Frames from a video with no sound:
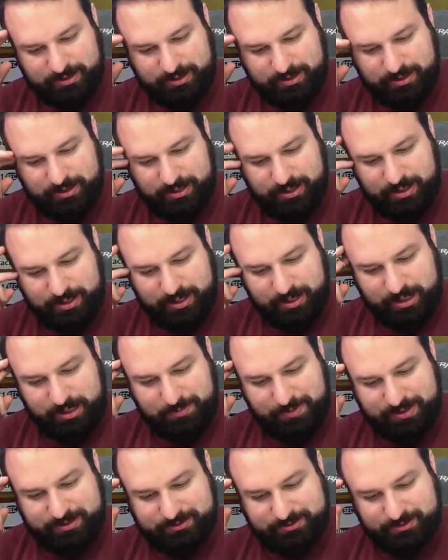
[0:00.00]
You
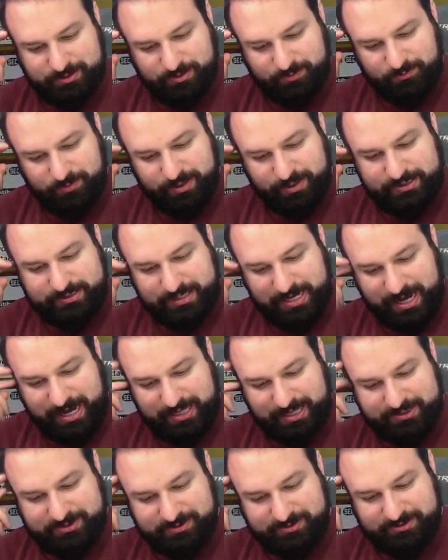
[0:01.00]
may when
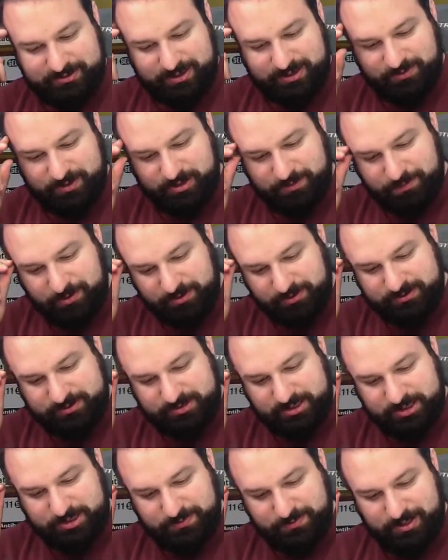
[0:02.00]
attacked, you can delete one of your opponent's
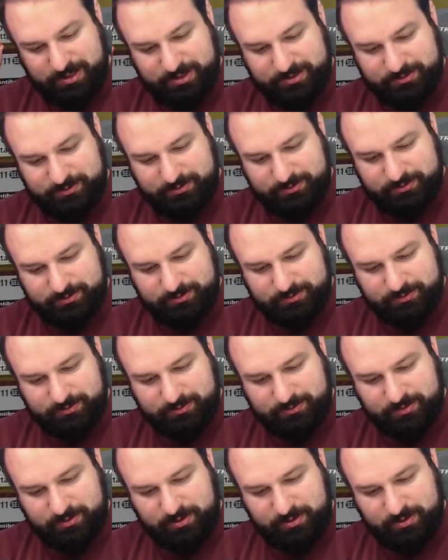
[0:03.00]
Digimon
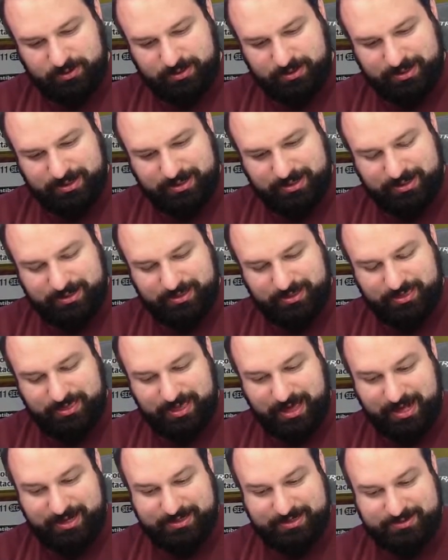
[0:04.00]

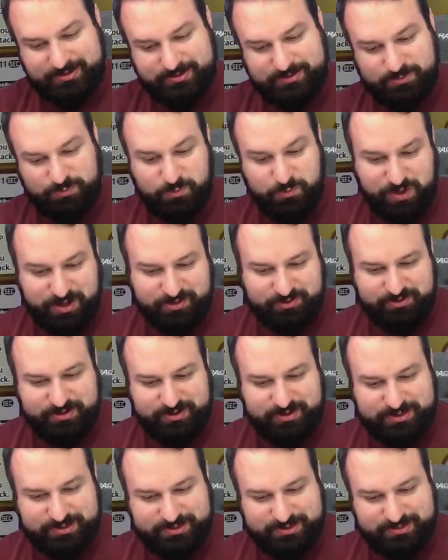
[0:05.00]
that is weaker than
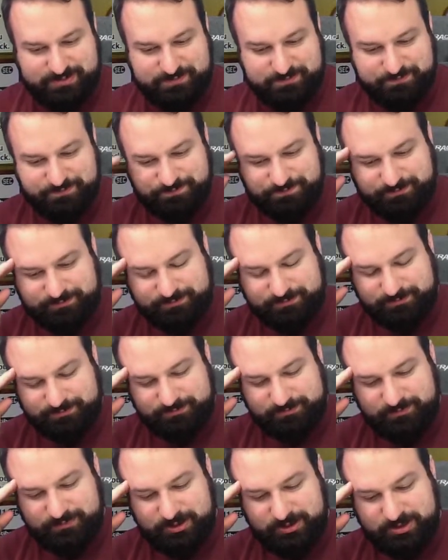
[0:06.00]
this.
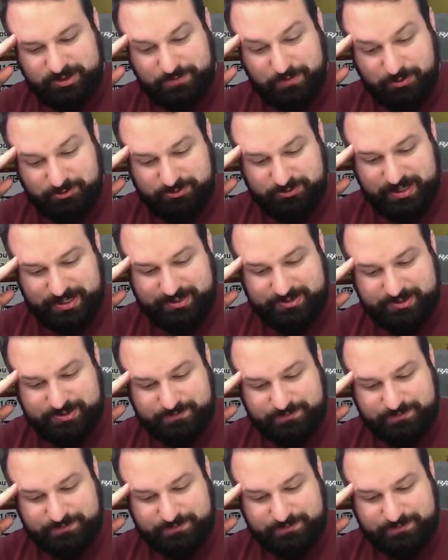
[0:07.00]
So most things.